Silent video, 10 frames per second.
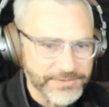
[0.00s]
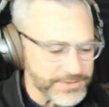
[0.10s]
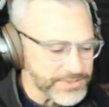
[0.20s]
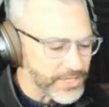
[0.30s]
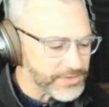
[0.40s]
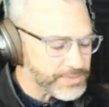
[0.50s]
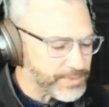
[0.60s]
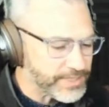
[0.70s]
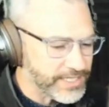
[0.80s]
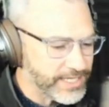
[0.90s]
Consultants.
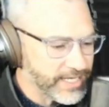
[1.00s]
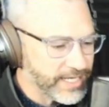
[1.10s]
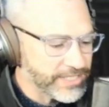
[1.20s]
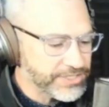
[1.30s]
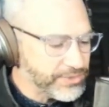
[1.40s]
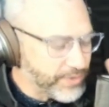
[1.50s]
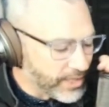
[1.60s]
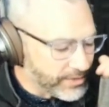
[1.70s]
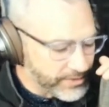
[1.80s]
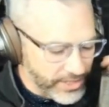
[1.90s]
But as you
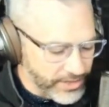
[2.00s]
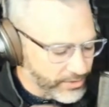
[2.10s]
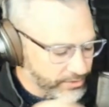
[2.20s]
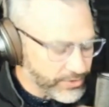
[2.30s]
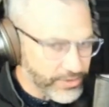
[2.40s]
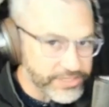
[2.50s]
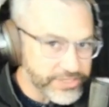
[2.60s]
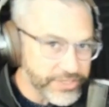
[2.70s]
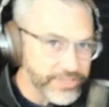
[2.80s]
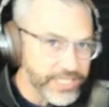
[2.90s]
all know, you are
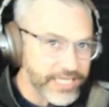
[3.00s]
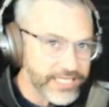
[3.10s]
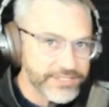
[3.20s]
tuning in